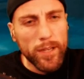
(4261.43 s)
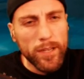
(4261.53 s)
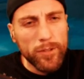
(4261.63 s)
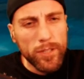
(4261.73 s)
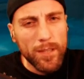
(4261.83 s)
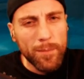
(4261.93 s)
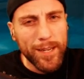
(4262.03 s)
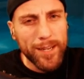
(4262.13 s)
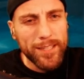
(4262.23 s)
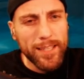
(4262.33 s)
interesting
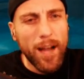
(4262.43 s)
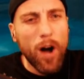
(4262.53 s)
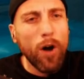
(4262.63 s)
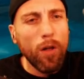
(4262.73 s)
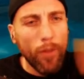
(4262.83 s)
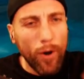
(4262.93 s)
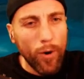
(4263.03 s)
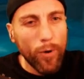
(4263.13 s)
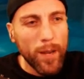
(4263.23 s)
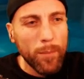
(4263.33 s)
because
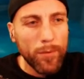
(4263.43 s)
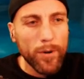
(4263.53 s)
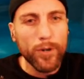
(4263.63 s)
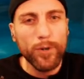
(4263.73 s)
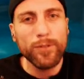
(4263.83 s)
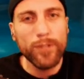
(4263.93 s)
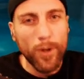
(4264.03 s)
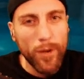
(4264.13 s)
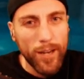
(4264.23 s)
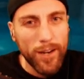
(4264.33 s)
although Emperor
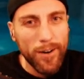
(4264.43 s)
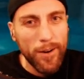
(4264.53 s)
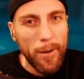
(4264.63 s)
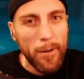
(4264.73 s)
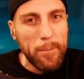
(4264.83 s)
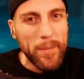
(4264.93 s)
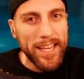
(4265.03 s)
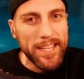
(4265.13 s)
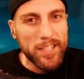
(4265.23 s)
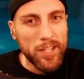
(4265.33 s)
Cusco here
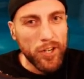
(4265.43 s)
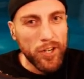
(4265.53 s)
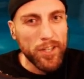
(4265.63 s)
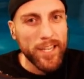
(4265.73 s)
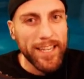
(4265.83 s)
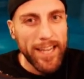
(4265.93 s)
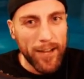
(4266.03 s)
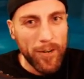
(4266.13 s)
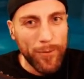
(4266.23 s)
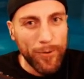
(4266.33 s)
is clearly an
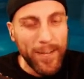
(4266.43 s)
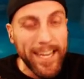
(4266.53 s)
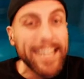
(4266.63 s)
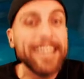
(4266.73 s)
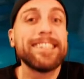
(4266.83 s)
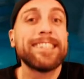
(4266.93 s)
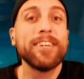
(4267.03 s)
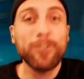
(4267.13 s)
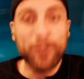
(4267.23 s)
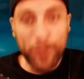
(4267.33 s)
animal, he's
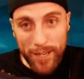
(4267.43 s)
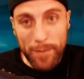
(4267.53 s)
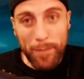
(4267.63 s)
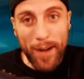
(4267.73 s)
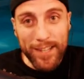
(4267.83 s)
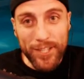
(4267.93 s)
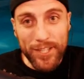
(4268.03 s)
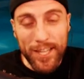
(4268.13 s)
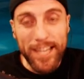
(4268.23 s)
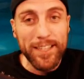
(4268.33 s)
still treating
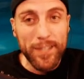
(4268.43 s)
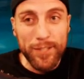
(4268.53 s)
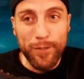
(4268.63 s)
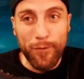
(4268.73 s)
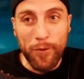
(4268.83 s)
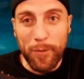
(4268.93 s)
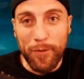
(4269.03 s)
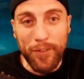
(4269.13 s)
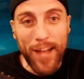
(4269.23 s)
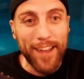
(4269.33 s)
Pacha like a lesser form
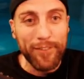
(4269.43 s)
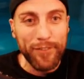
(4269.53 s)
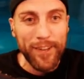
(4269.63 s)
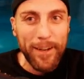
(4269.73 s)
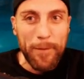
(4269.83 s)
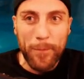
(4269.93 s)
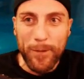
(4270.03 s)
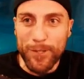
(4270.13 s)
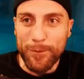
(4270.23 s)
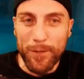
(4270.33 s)
of life,
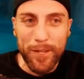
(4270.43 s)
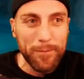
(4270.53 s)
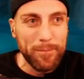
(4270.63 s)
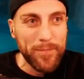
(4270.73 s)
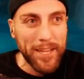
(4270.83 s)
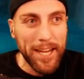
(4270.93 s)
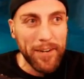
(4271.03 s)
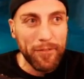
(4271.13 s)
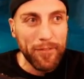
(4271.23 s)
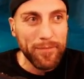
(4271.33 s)
which is really
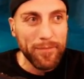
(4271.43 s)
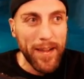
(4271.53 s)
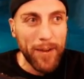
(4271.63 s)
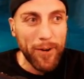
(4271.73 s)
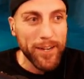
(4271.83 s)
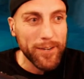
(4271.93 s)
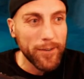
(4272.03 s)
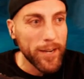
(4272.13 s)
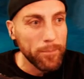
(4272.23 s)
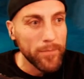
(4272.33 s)
kind of ironic,
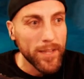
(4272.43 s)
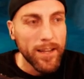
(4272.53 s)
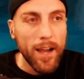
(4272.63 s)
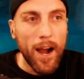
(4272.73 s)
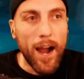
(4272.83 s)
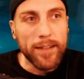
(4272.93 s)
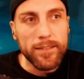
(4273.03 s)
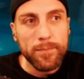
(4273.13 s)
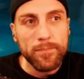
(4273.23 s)
right? All right.